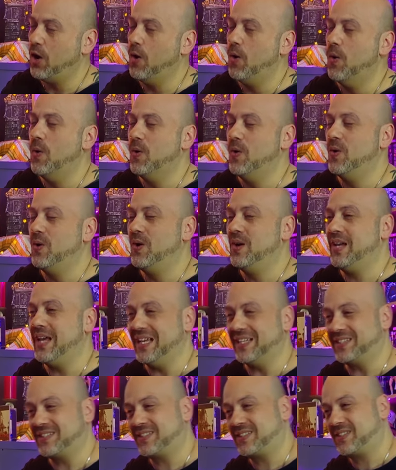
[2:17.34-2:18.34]
Oh,
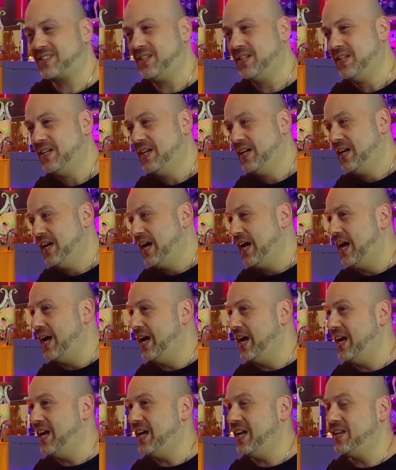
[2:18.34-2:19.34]
yes.
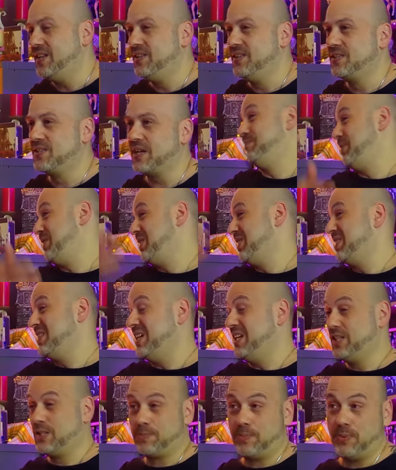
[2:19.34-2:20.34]
Yeah. And because it
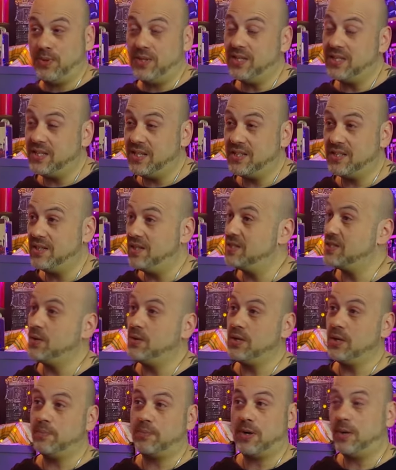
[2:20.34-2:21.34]
is spooky season, it's
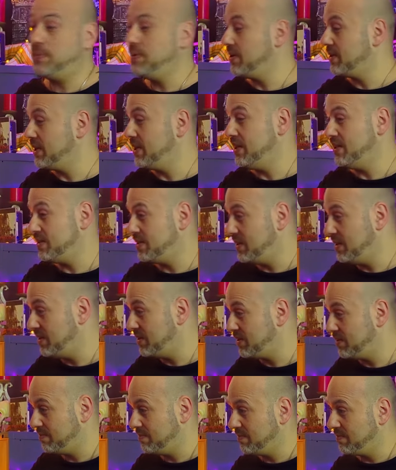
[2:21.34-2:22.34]
only appropriate that he's,
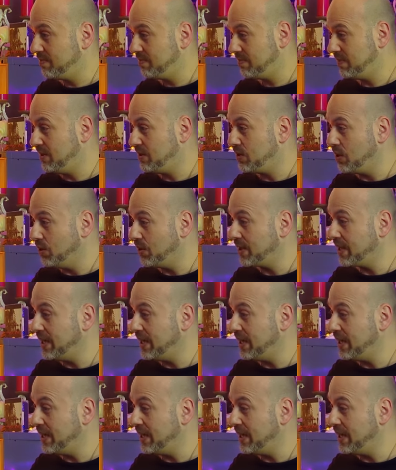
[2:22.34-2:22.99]
he's, he's gone